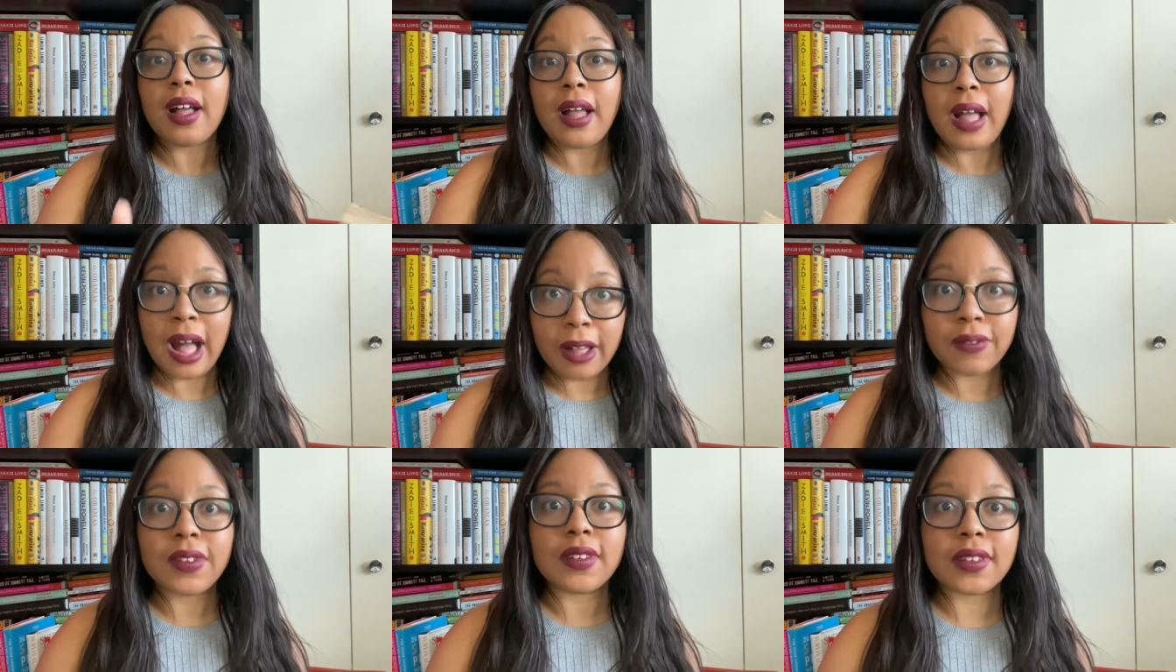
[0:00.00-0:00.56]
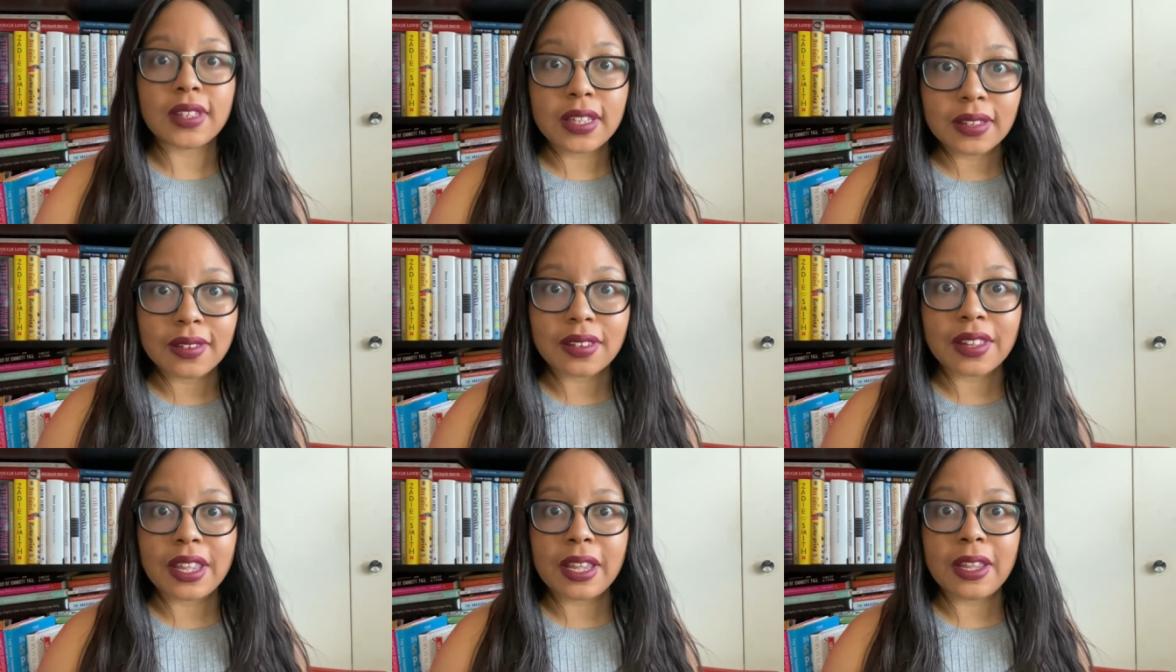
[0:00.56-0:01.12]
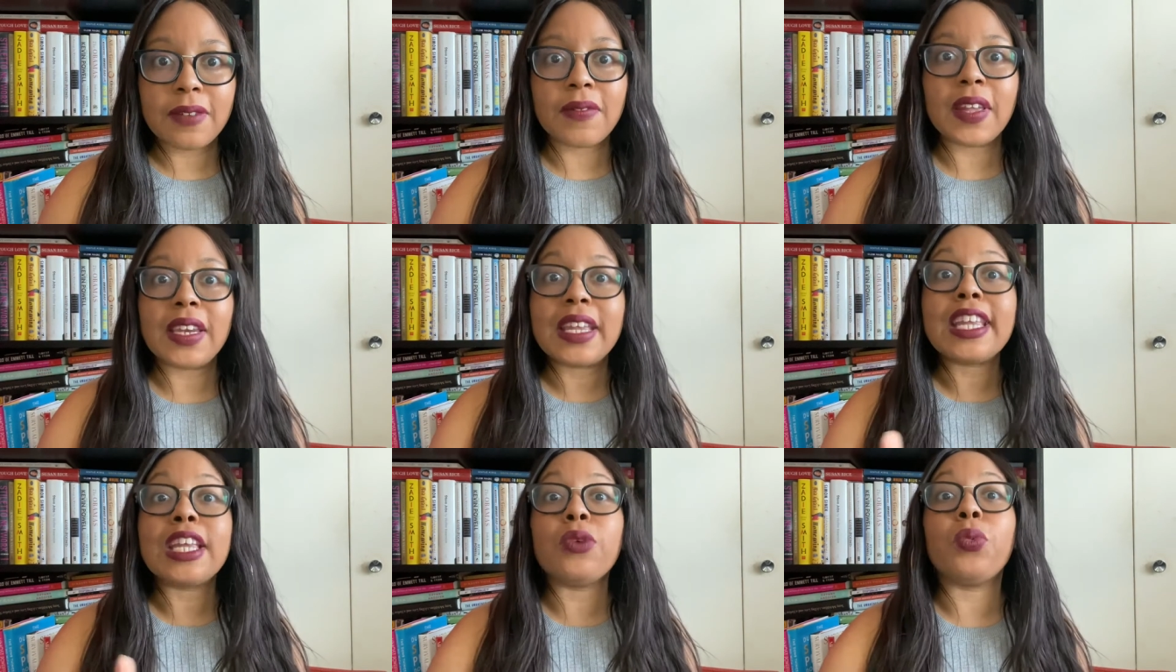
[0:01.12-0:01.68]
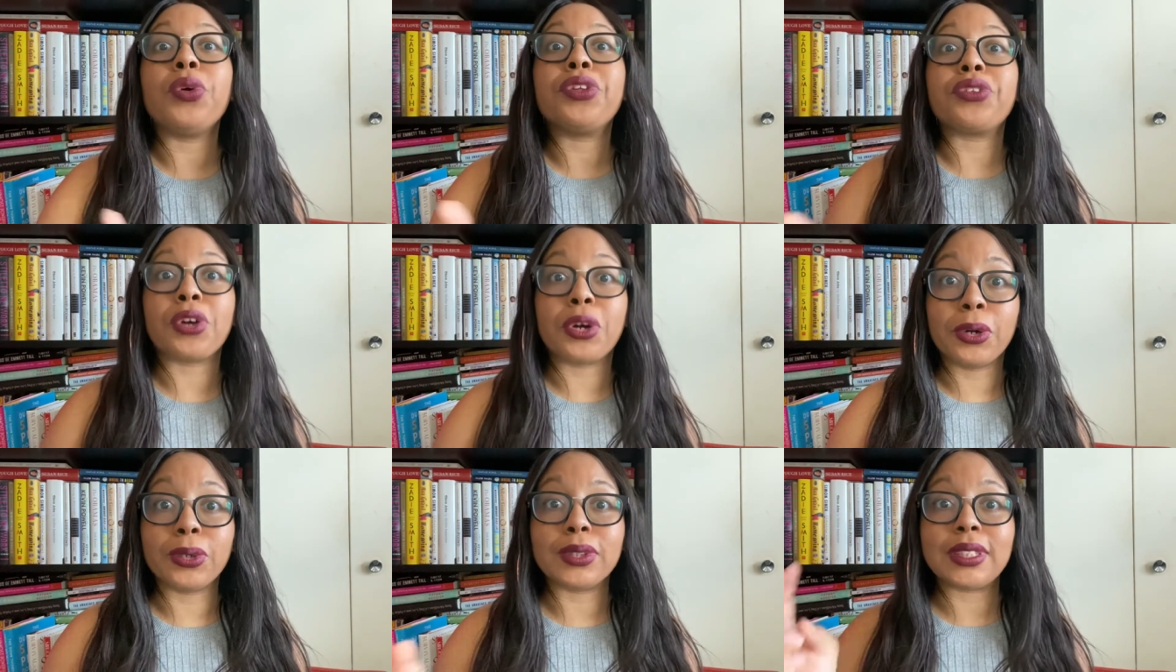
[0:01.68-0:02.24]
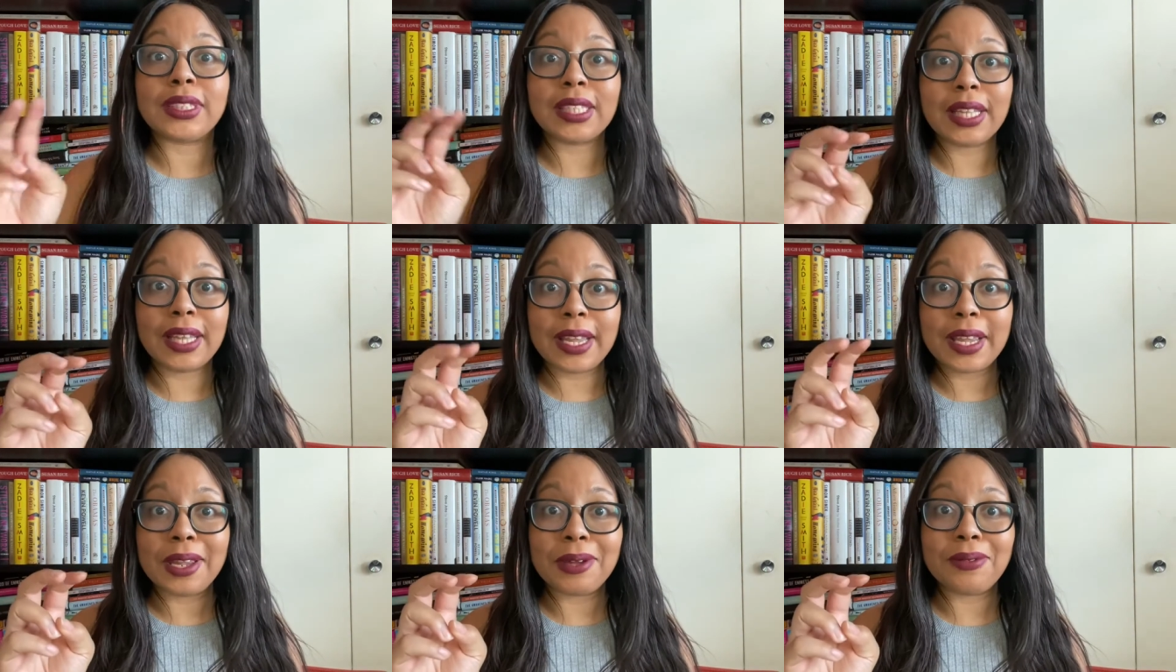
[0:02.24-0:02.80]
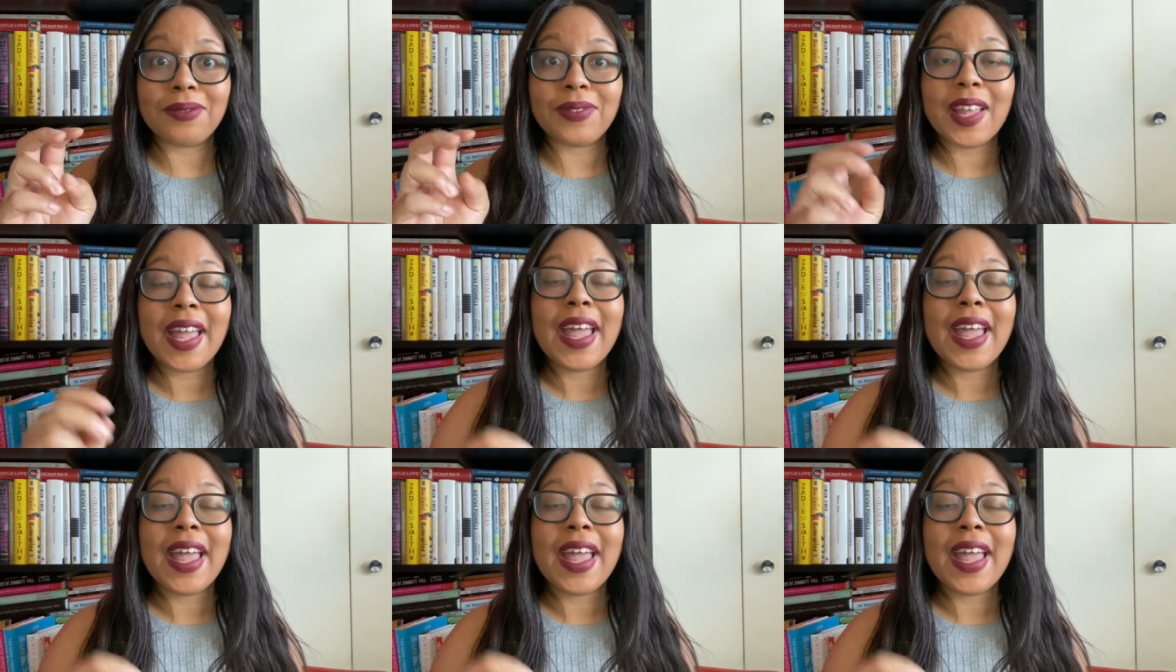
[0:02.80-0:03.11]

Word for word: obviously a slave and he was her slave.